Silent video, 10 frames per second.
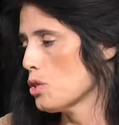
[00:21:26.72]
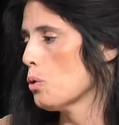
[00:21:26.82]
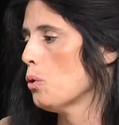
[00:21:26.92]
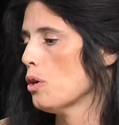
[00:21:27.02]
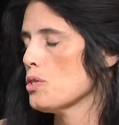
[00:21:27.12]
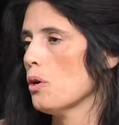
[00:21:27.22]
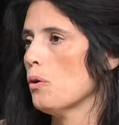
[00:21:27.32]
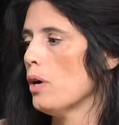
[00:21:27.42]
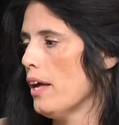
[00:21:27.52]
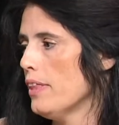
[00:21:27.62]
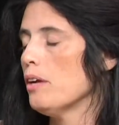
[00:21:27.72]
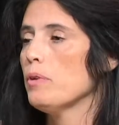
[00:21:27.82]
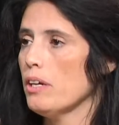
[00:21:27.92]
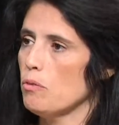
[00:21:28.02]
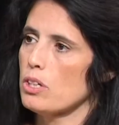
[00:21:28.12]
a tour. So, and then
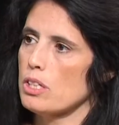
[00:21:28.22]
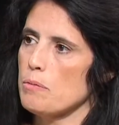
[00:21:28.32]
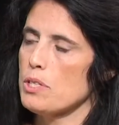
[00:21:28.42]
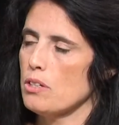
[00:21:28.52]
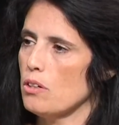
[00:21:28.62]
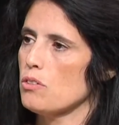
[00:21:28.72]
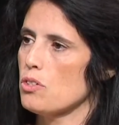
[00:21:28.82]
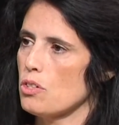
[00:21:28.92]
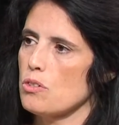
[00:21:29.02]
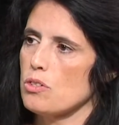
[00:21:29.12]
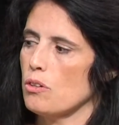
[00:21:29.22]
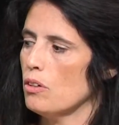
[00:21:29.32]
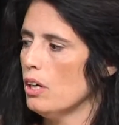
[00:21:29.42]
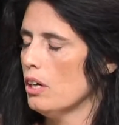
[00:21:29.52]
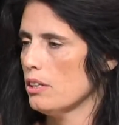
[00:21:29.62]
we give workshops to adults too. So
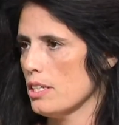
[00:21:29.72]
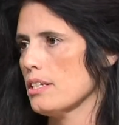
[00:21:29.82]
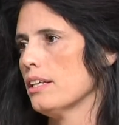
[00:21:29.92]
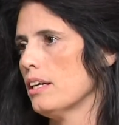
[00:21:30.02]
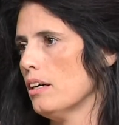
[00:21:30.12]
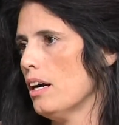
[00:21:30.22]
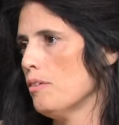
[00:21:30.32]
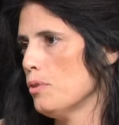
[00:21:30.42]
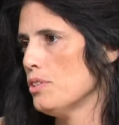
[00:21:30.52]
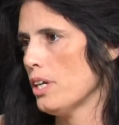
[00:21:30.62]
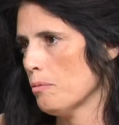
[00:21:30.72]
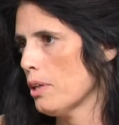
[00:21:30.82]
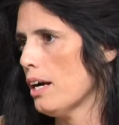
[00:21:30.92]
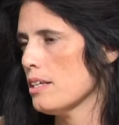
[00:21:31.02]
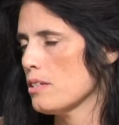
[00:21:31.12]
this Sunday I'll have a jam
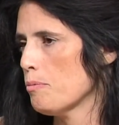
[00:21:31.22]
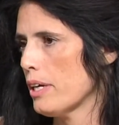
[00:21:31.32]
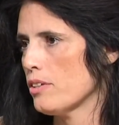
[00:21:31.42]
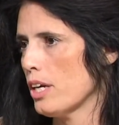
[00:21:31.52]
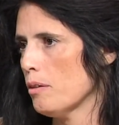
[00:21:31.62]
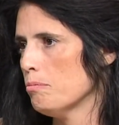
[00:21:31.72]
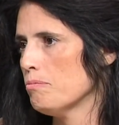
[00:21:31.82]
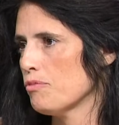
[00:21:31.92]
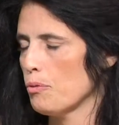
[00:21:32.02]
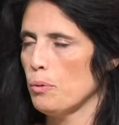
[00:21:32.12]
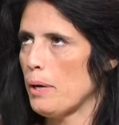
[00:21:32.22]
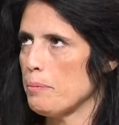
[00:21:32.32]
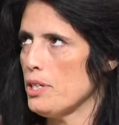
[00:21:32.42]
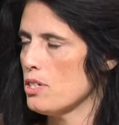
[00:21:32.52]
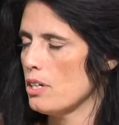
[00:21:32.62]
class to make jam. We'll make
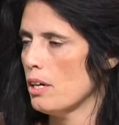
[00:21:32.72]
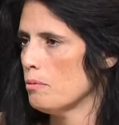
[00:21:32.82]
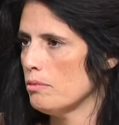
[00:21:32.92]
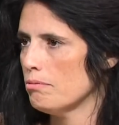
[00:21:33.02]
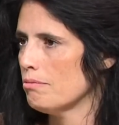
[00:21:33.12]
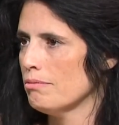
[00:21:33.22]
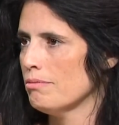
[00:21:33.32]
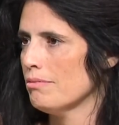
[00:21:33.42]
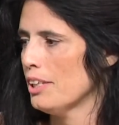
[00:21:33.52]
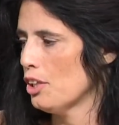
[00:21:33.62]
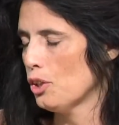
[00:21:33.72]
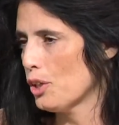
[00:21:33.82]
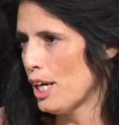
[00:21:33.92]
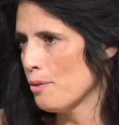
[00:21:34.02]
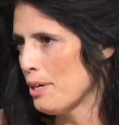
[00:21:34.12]
peach jam, and they'll
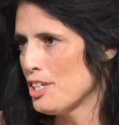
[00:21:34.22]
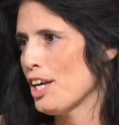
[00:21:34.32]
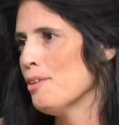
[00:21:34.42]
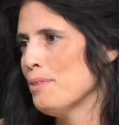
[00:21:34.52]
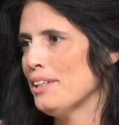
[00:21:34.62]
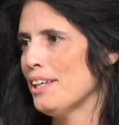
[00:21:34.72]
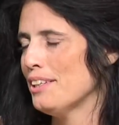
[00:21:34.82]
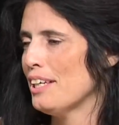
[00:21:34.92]
learn how to make jam and then